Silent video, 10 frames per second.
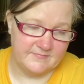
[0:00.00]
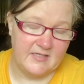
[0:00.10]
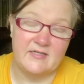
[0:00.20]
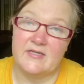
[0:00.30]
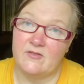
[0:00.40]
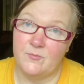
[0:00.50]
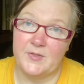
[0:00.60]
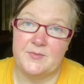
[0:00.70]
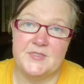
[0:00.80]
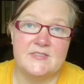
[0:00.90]
And killing
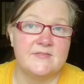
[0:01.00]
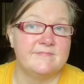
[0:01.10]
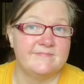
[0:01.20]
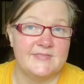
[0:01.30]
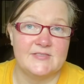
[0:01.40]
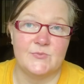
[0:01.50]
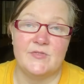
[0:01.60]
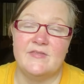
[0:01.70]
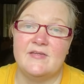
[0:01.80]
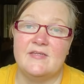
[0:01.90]
babies is
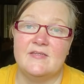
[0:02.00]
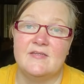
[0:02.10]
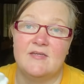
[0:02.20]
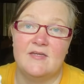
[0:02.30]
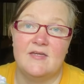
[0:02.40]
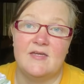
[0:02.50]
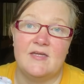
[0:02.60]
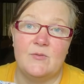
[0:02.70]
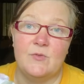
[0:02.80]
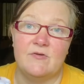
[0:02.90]
one thing
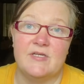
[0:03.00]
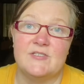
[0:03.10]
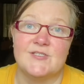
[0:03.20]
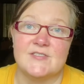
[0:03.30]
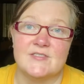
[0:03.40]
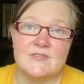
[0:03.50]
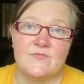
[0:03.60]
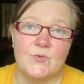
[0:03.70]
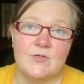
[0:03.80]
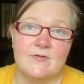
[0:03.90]
he will get justice
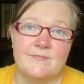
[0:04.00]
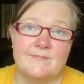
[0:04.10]
for.